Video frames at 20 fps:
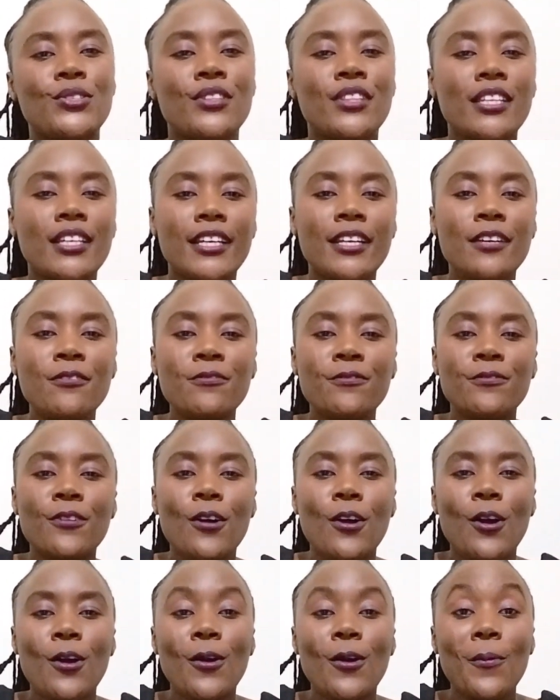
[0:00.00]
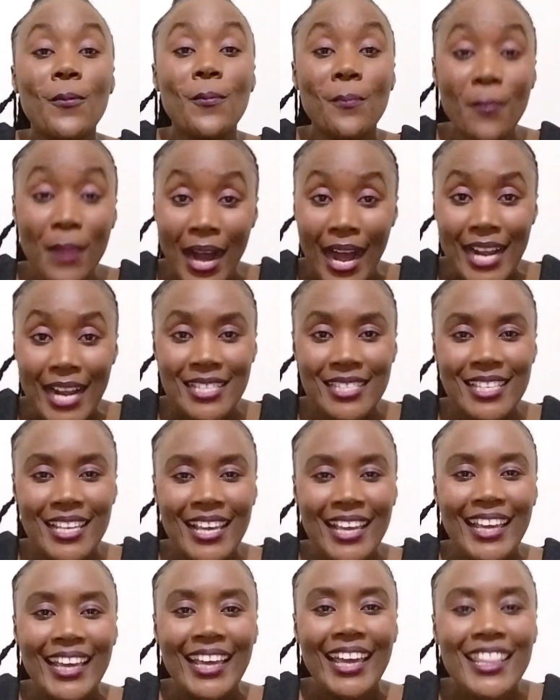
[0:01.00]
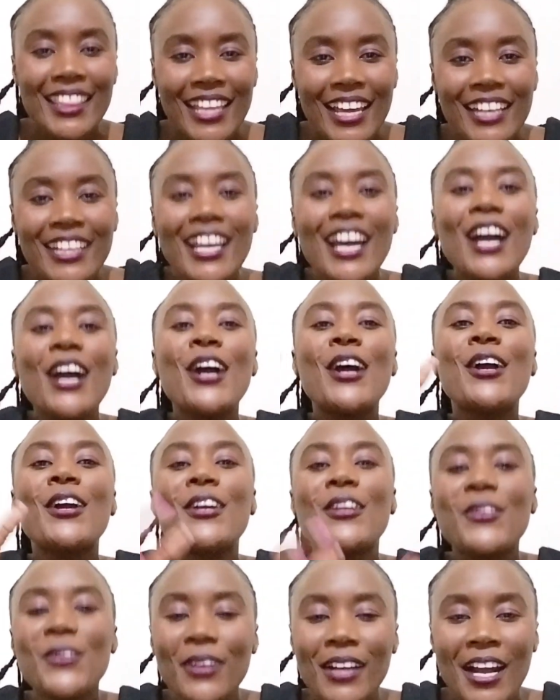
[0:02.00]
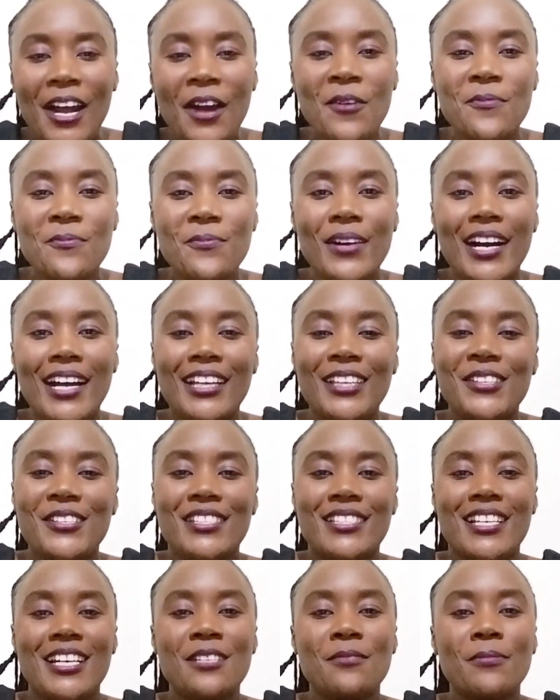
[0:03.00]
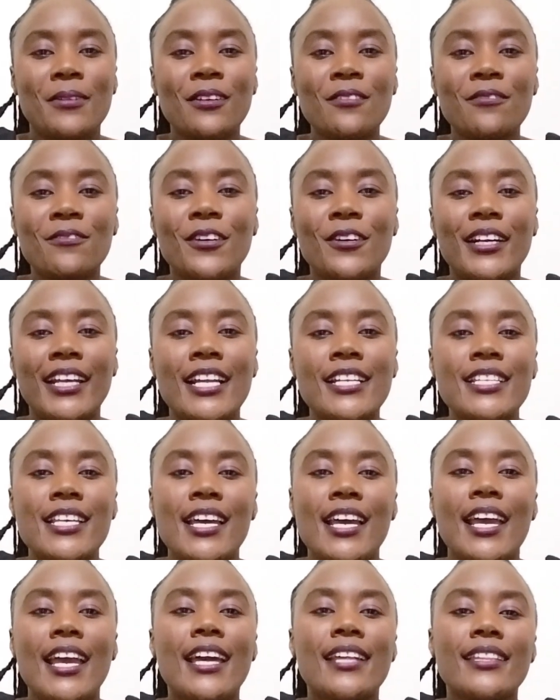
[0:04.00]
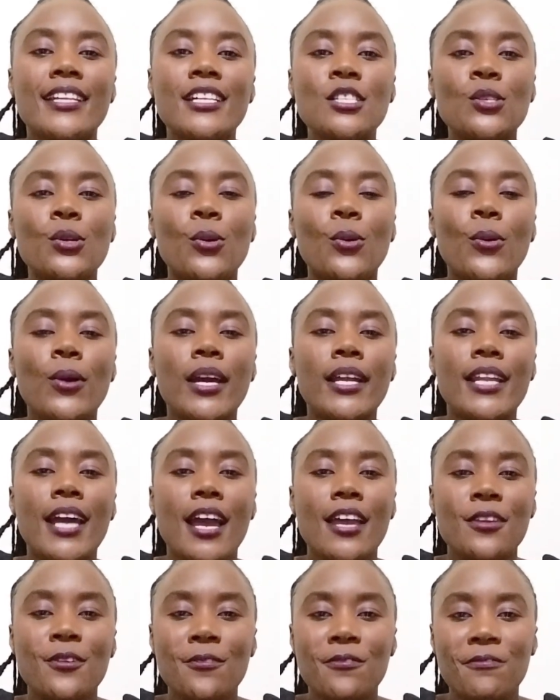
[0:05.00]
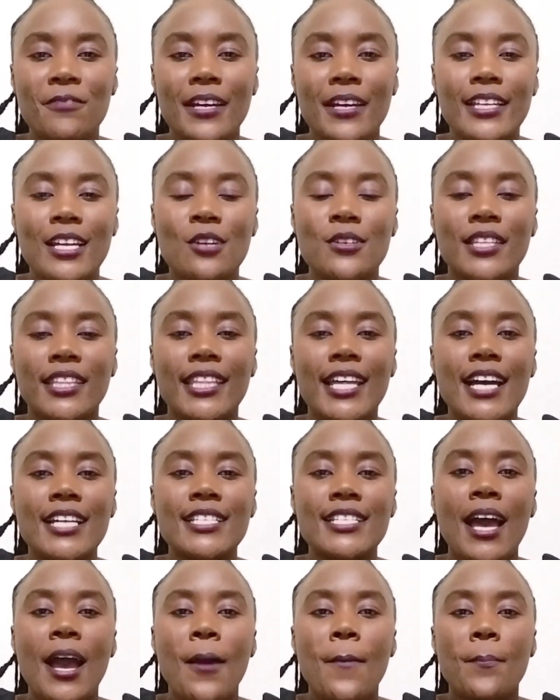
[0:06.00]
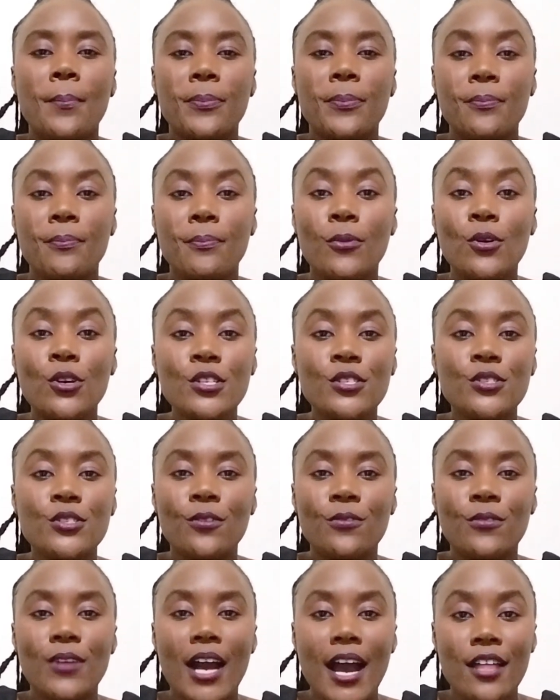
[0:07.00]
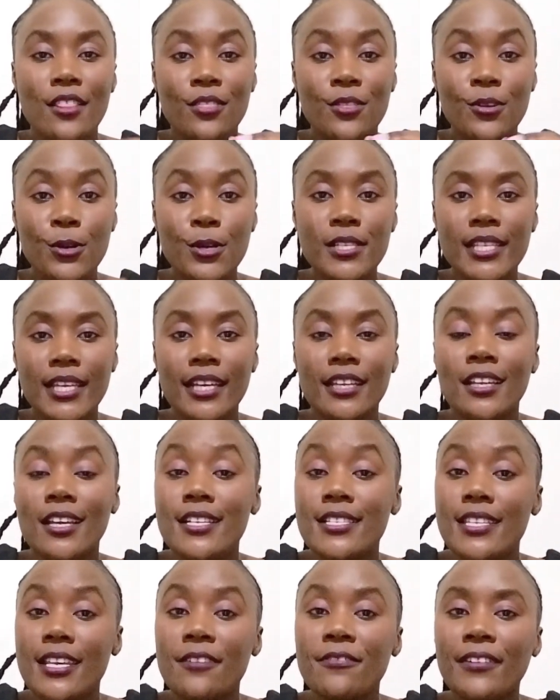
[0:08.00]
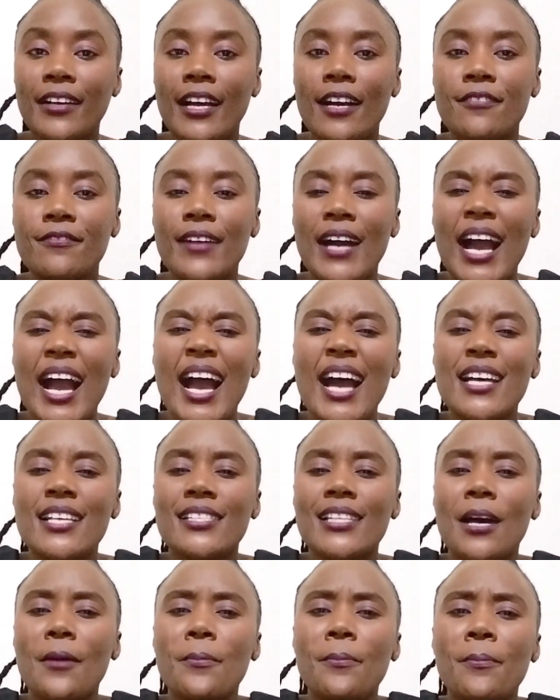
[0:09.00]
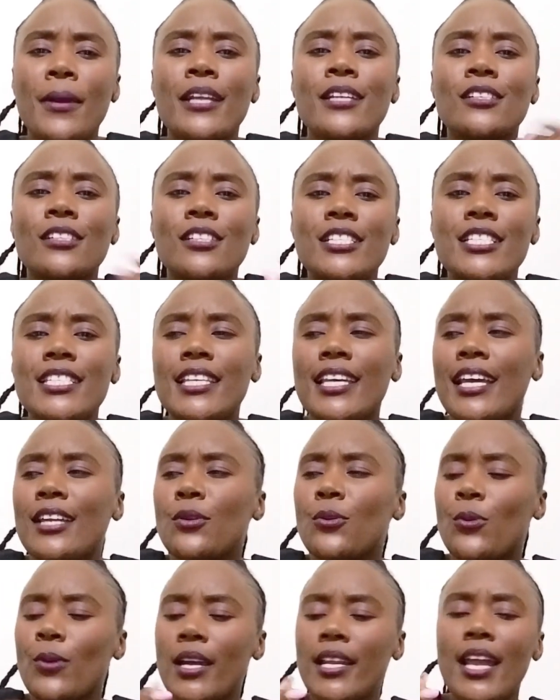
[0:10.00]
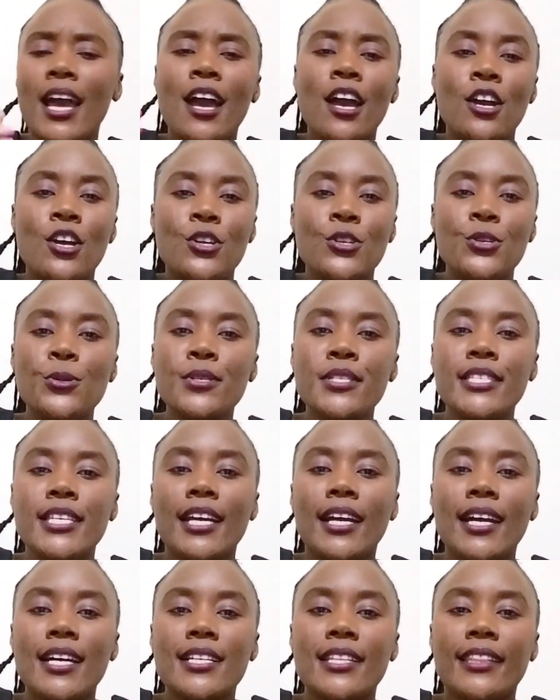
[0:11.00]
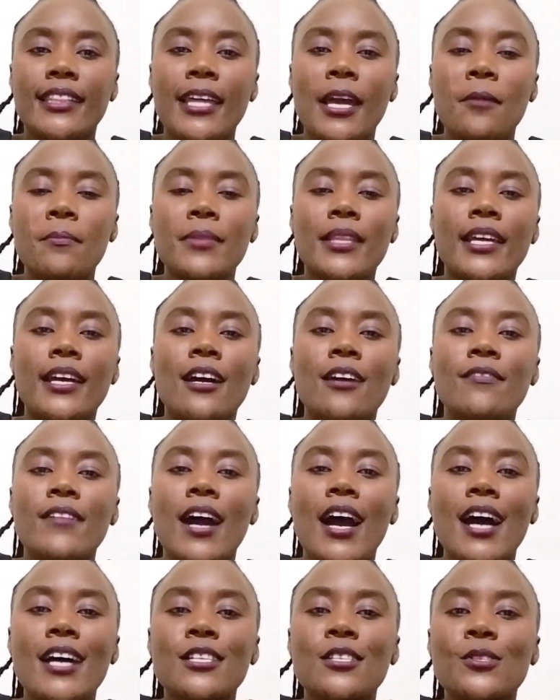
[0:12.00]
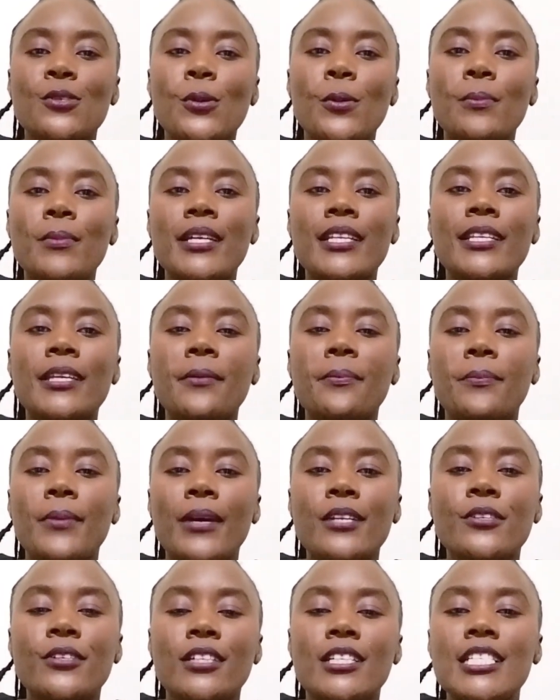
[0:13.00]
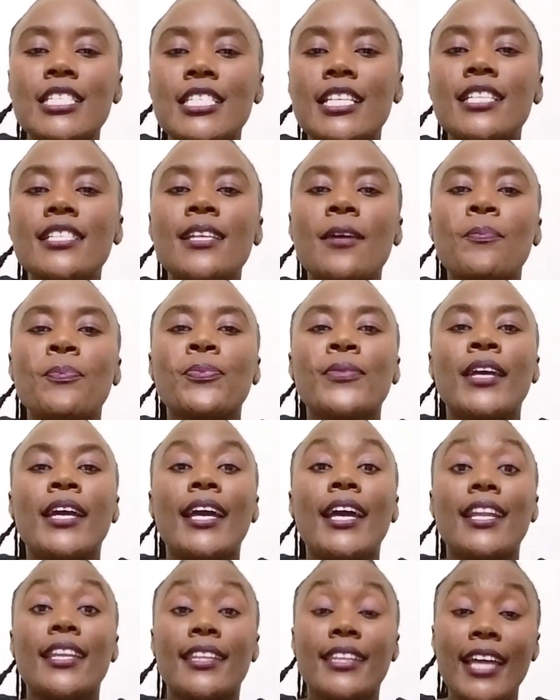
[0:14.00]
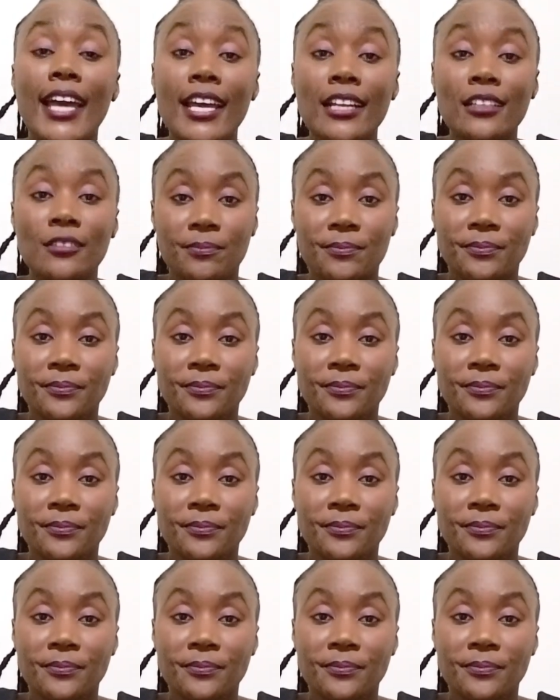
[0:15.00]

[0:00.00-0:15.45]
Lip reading: 3, 4 months, and then you come back, you start paying for it, and that's when you find out that most of those NHF cover has a penalty, and when you check at them, they have so many penalties. And then